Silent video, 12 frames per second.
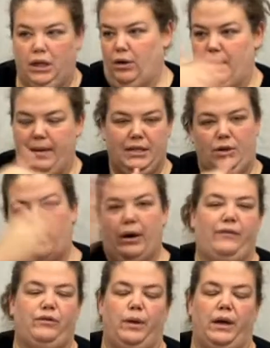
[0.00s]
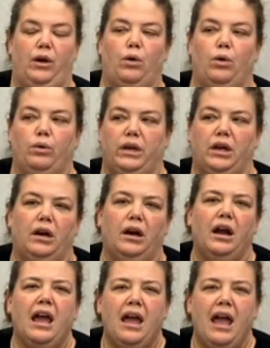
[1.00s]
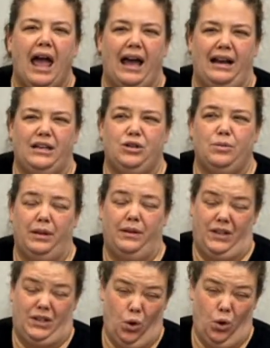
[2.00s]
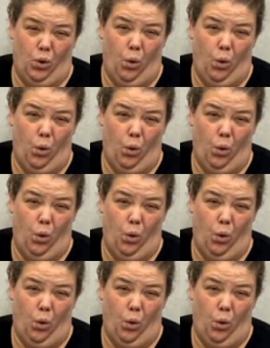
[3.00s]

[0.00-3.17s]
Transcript: You know what I mean? So I would have to wait a whole year. And I do believe it